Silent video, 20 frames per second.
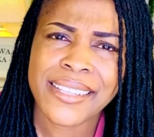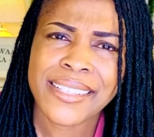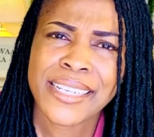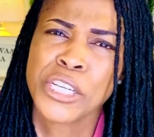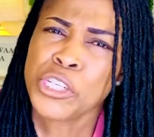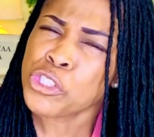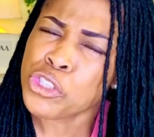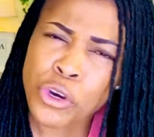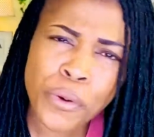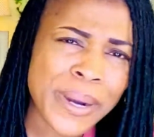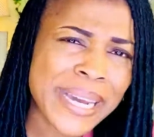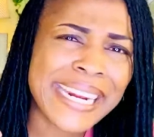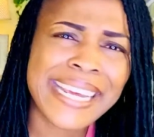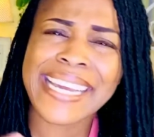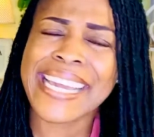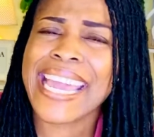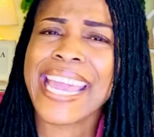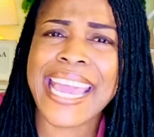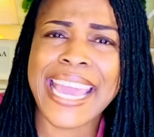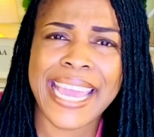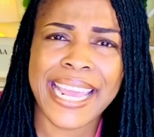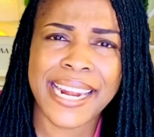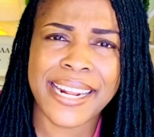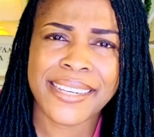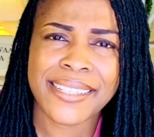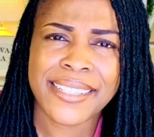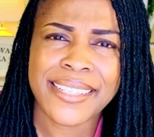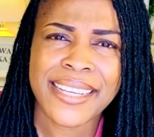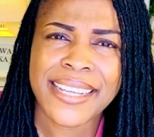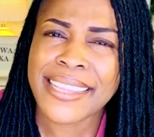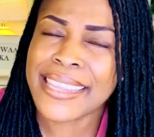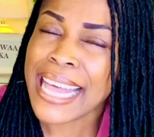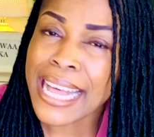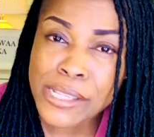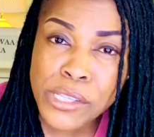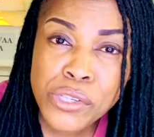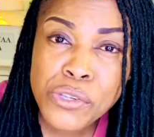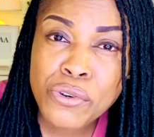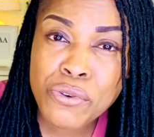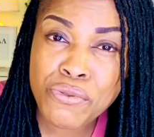Do it again.
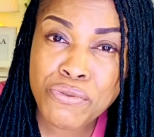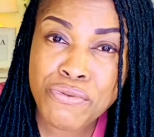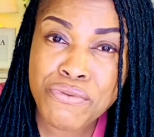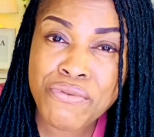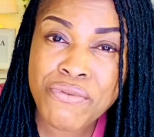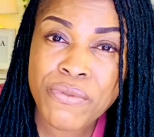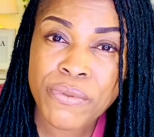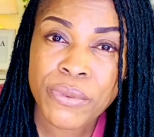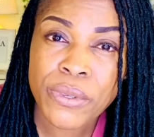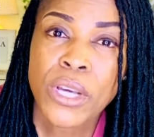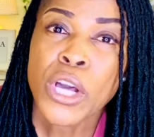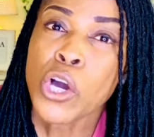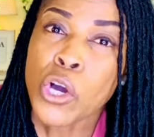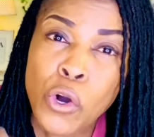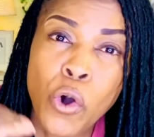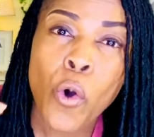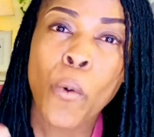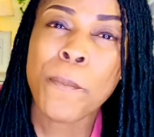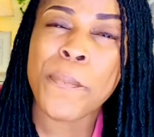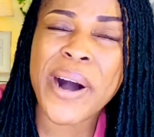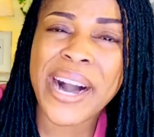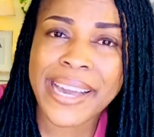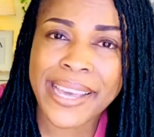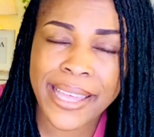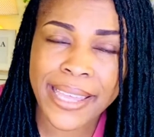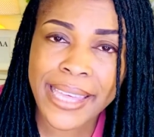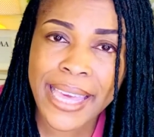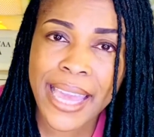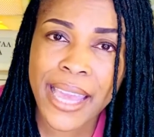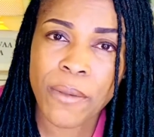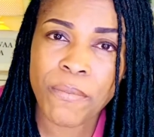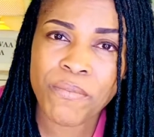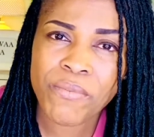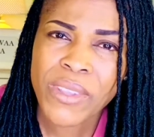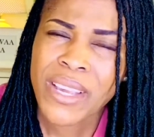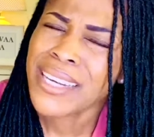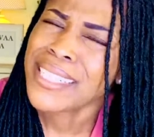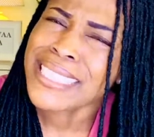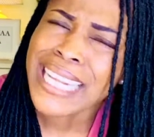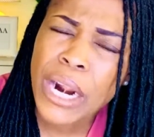That's cool. Go back again.
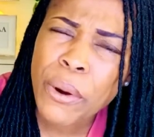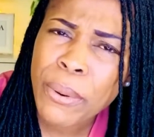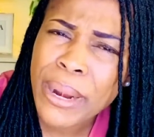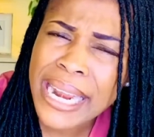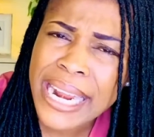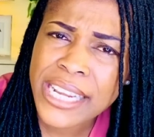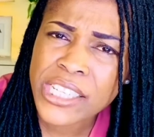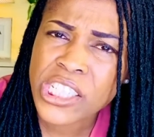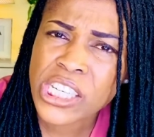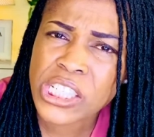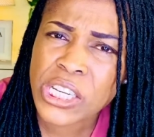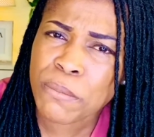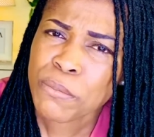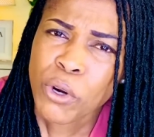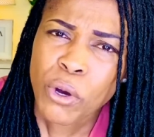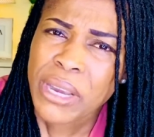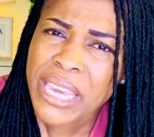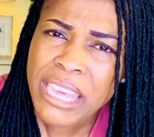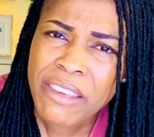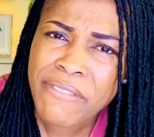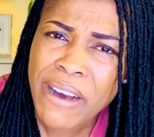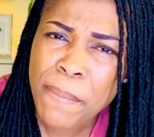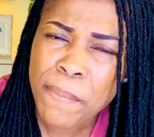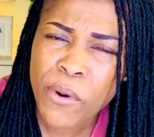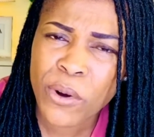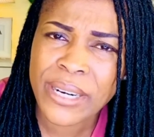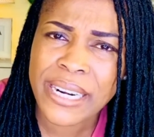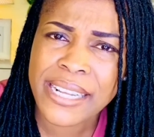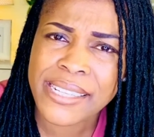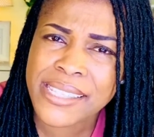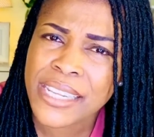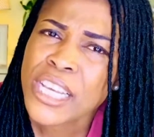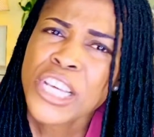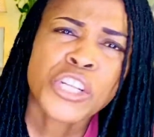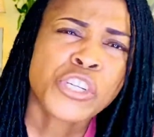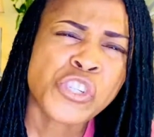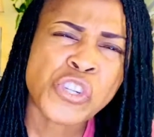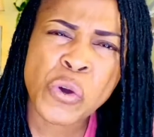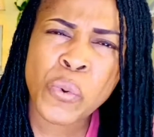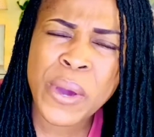That relationship, don't give up on it.
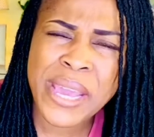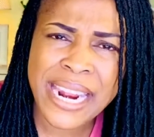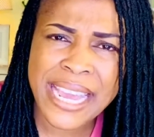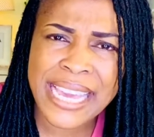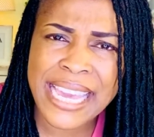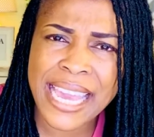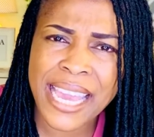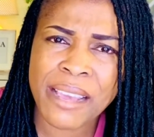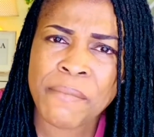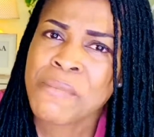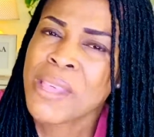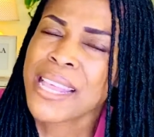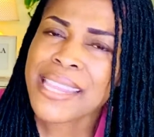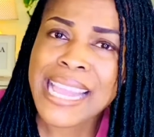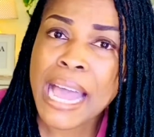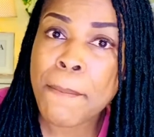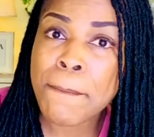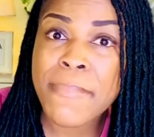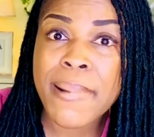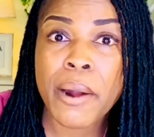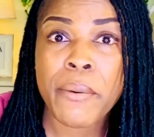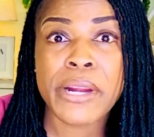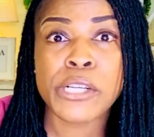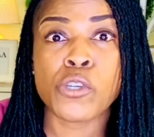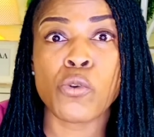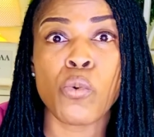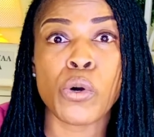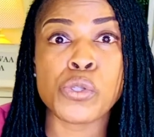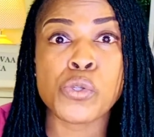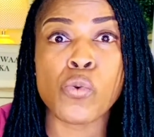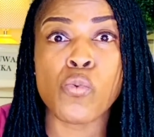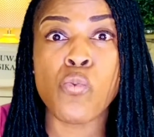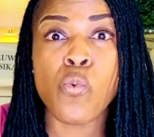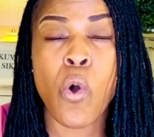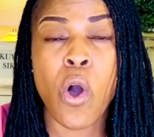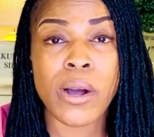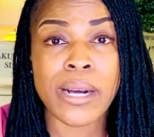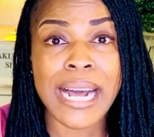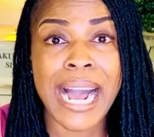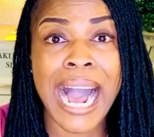Do it again. That marriage you want to
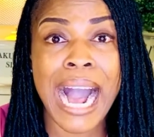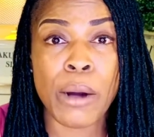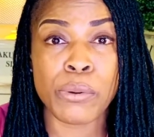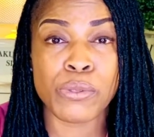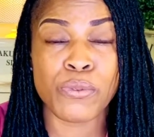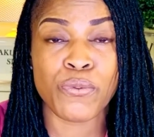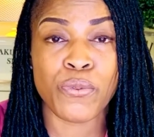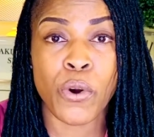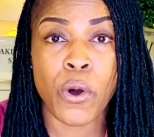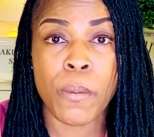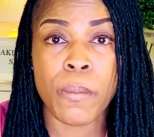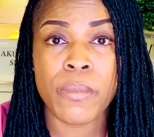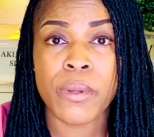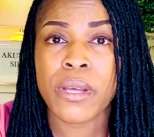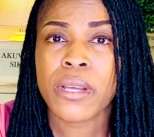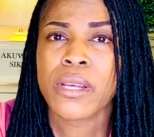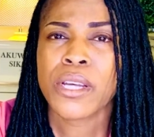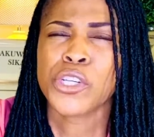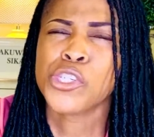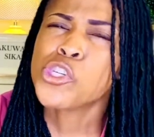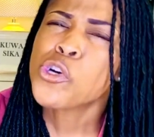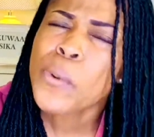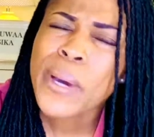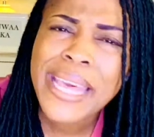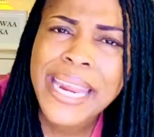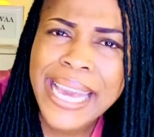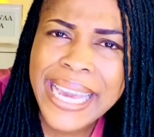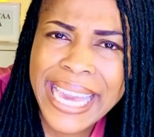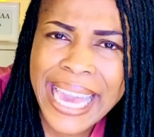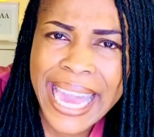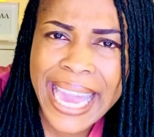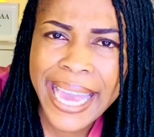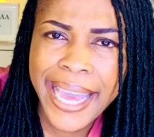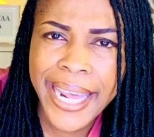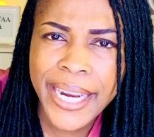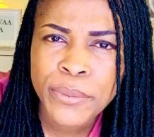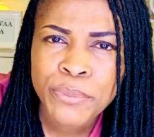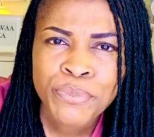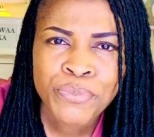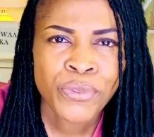walk out from, do it again.
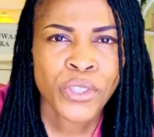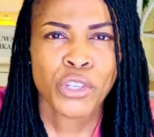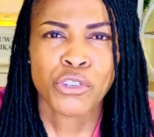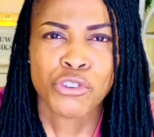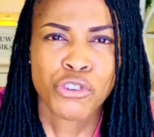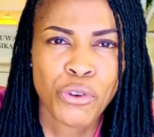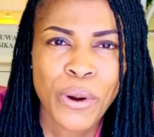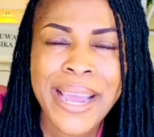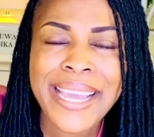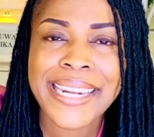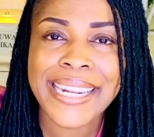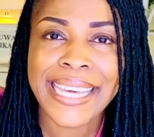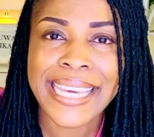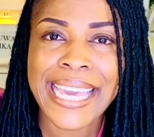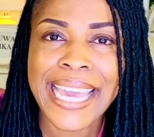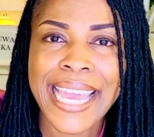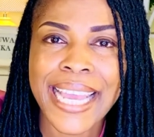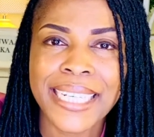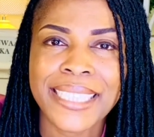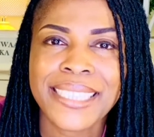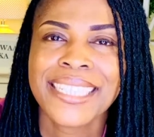Try it again.